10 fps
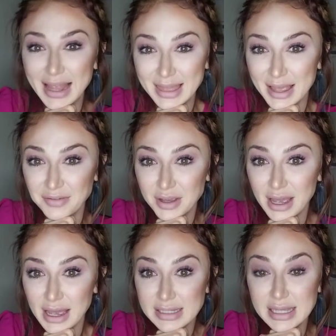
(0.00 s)
Love you
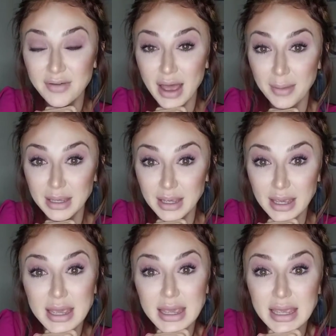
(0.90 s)
guys. Have a
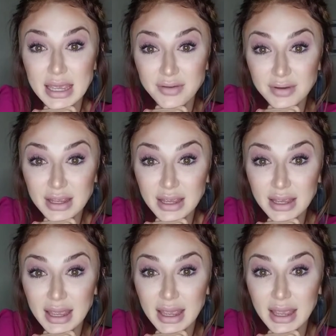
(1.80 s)
happy
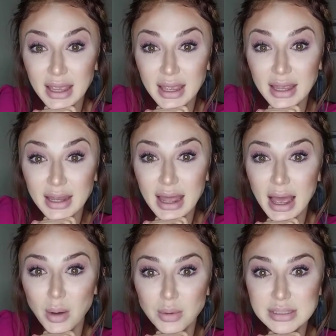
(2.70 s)
evening, and
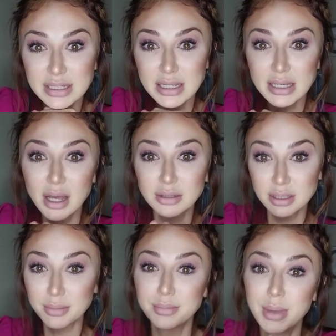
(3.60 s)
I will see y'all
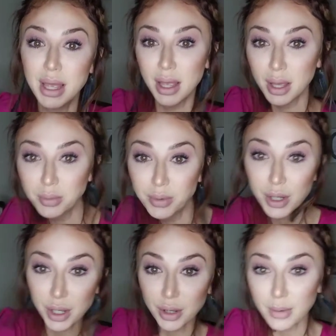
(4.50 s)

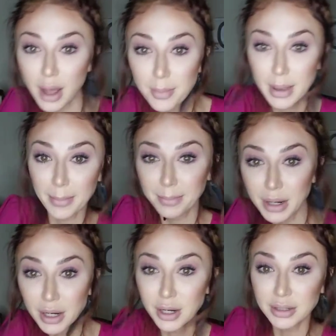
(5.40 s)
tomorrow on my
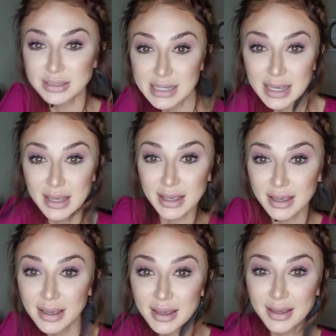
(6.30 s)

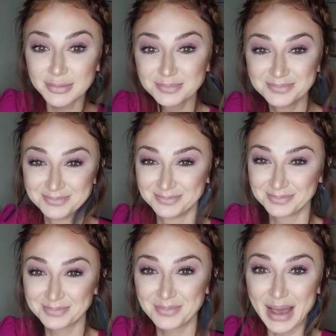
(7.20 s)
birthday.
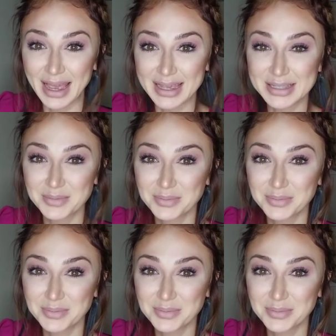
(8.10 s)
Bye, guys.